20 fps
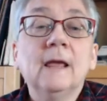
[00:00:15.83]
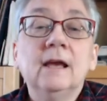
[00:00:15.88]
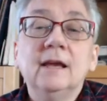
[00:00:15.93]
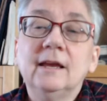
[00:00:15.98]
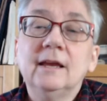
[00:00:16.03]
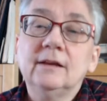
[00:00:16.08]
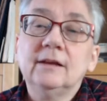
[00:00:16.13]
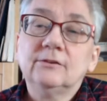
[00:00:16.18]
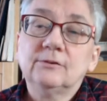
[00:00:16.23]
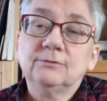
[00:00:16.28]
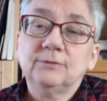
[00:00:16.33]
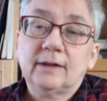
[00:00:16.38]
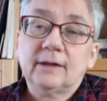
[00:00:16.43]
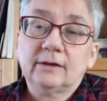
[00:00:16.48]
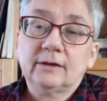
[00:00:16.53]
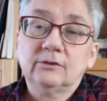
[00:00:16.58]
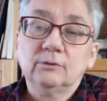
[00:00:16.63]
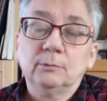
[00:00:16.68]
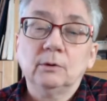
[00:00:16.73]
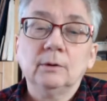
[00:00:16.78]
It's
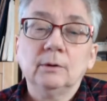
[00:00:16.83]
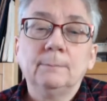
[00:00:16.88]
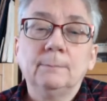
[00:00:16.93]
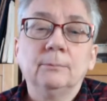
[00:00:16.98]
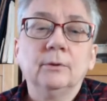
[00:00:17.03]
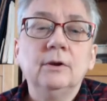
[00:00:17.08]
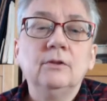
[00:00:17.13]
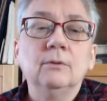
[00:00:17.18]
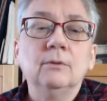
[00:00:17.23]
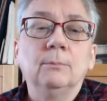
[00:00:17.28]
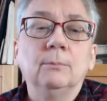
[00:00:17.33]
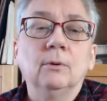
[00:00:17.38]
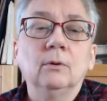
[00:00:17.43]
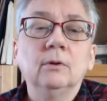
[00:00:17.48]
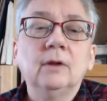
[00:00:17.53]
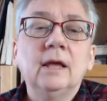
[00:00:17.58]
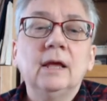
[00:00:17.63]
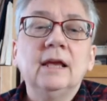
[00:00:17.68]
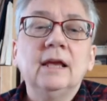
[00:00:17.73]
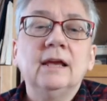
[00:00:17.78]
flexible and breathable,
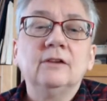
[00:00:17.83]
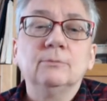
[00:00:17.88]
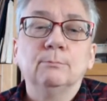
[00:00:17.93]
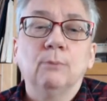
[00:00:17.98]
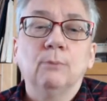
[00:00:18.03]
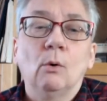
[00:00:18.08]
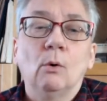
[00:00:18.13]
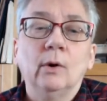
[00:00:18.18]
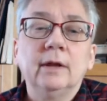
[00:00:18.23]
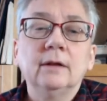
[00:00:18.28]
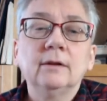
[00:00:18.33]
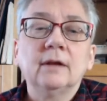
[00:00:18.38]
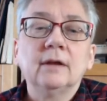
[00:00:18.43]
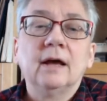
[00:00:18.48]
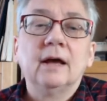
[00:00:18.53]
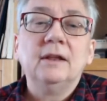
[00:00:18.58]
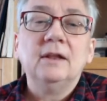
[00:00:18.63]
it's buoyant,